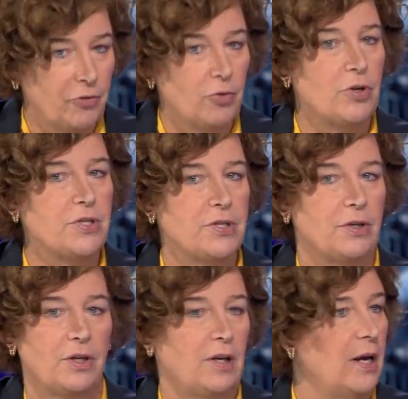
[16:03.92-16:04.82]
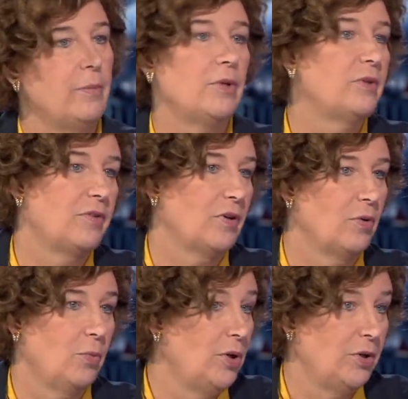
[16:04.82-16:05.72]
Of course, the climate.
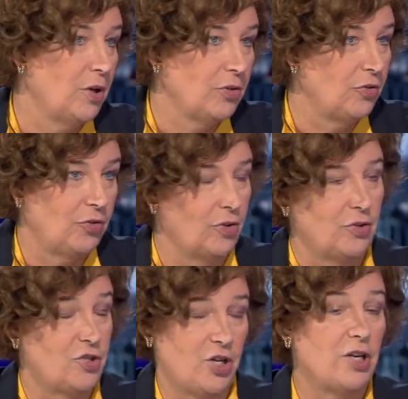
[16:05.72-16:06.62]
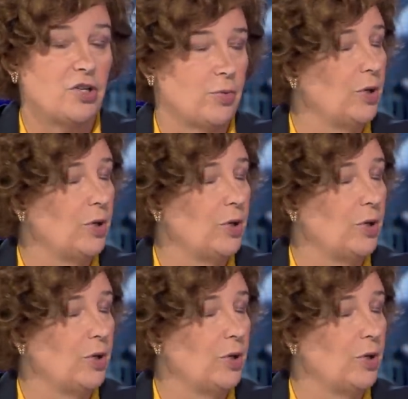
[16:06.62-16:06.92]
The change